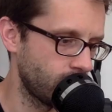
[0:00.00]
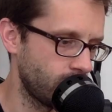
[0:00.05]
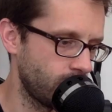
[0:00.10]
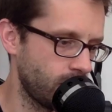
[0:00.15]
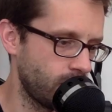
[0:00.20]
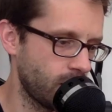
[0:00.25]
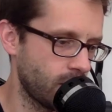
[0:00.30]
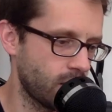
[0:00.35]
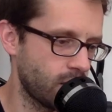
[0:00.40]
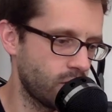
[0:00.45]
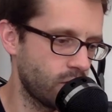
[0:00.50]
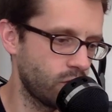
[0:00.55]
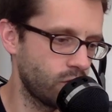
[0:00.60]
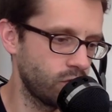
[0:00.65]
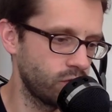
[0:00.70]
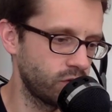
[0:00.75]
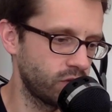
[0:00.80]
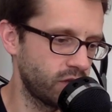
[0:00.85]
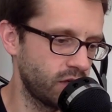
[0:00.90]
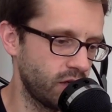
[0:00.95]
Now
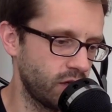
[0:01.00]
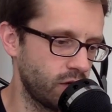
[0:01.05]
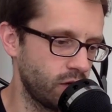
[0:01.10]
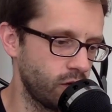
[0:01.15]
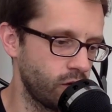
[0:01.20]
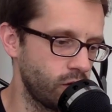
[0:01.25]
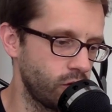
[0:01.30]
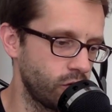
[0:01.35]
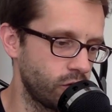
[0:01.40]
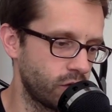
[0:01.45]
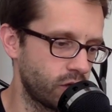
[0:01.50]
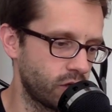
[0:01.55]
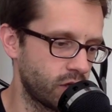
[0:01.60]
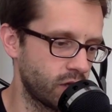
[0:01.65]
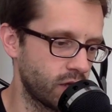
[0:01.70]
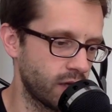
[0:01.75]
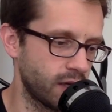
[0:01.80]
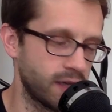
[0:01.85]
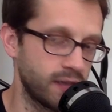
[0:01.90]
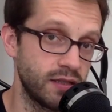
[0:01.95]
take a look
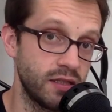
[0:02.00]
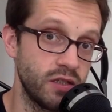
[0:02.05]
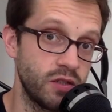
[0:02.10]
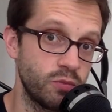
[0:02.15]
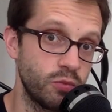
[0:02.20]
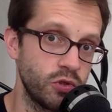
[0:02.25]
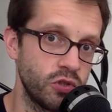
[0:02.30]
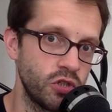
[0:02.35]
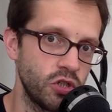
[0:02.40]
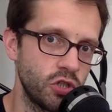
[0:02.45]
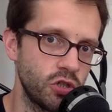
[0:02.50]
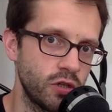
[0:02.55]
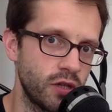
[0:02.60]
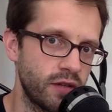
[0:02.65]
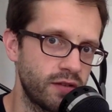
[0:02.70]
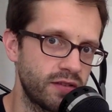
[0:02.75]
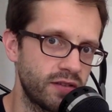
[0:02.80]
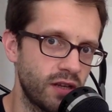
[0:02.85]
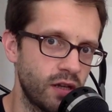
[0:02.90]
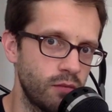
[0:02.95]
at this position
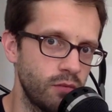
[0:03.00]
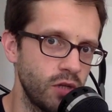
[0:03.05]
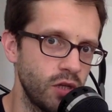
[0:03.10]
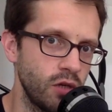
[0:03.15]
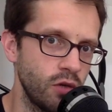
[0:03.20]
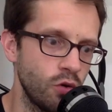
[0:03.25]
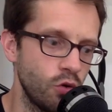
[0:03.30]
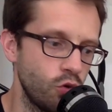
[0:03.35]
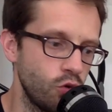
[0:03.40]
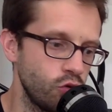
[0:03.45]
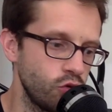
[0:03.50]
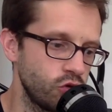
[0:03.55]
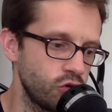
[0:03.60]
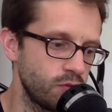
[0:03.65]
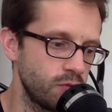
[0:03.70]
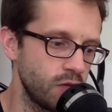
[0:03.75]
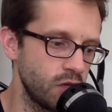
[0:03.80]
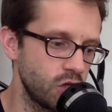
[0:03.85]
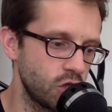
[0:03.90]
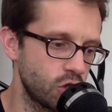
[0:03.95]
and tell me whose
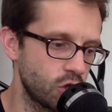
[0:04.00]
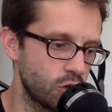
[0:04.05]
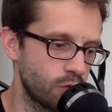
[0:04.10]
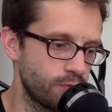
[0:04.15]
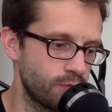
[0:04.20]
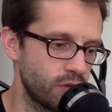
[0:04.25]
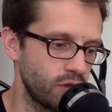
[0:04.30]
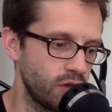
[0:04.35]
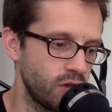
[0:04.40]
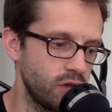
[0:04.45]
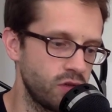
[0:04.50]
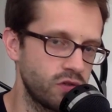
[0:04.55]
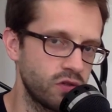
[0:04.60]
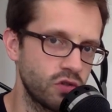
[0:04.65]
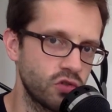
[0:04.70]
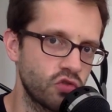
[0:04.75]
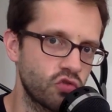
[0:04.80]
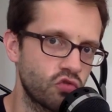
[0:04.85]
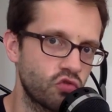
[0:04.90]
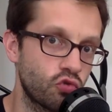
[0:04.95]
bishop is
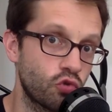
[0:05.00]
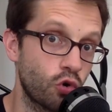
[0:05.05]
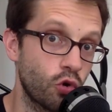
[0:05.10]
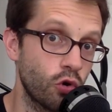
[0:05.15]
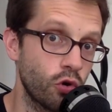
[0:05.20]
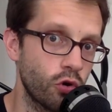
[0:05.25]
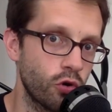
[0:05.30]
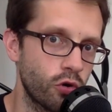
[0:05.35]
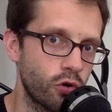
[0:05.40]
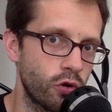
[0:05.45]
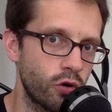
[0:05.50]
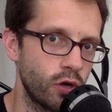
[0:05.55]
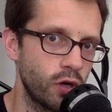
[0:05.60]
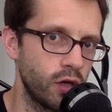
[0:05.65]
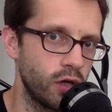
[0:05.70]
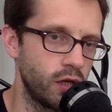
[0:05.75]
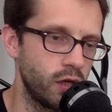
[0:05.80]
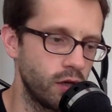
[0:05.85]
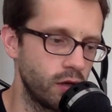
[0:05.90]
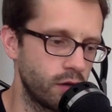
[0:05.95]
stronger
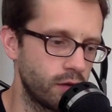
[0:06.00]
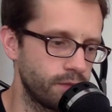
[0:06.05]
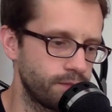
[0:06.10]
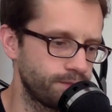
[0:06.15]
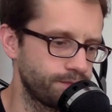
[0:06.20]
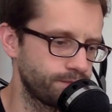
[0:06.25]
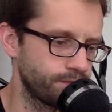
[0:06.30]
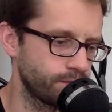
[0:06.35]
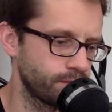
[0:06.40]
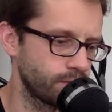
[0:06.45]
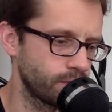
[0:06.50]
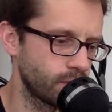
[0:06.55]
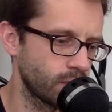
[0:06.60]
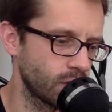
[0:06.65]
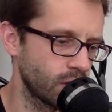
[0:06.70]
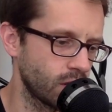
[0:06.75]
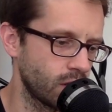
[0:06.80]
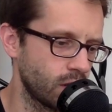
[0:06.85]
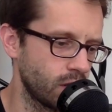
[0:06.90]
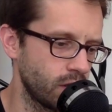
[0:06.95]
here.
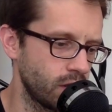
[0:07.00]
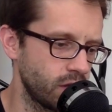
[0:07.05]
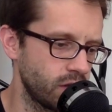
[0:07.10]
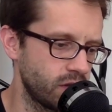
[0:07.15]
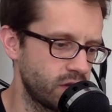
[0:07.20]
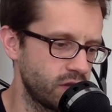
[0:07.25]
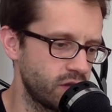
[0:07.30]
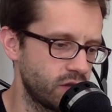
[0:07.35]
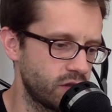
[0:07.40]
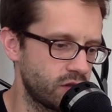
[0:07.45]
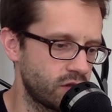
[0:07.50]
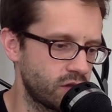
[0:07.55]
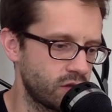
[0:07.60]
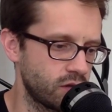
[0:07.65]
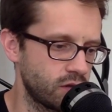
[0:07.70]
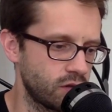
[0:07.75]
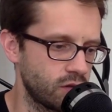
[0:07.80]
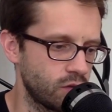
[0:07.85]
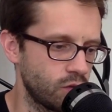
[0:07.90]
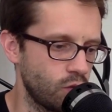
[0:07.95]
Is it
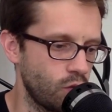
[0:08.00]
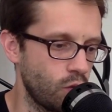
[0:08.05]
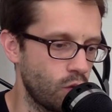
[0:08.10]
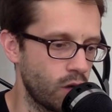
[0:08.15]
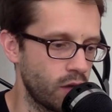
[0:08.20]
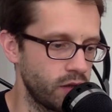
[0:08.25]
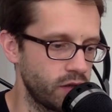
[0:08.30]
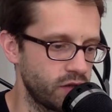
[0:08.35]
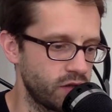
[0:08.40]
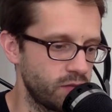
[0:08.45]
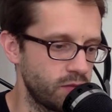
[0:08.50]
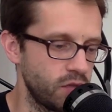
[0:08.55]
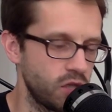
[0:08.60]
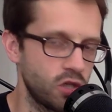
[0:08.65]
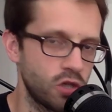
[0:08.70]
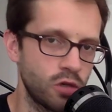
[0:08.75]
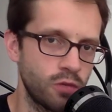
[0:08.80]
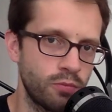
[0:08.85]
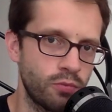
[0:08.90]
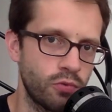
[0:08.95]
white's
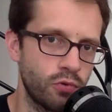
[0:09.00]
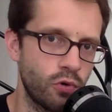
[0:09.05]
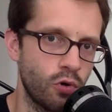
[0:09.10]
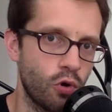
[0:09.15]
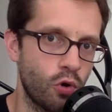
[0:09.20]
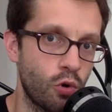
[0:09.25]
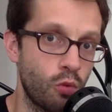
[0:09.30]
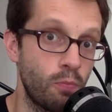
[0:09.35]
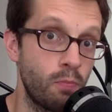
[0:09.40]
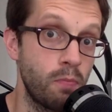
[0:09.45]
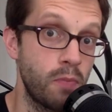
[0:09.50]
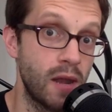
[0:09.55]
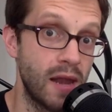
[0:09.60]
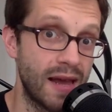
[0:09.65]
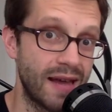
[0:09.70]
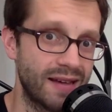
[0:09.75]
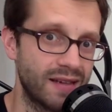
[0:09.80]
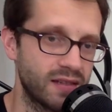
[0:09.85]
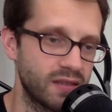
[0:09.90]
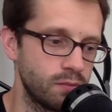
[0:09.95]
bishop or
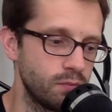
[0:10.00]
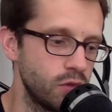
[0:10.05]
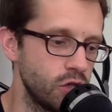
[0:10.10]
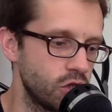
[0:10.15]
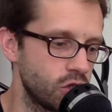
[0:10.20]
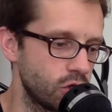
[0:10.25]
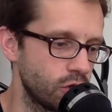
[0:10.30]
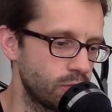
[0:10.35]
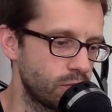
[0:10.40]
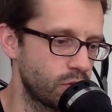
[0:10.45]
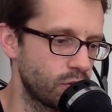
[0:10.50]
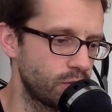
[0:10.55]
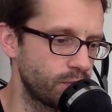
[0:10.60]
black's bishop?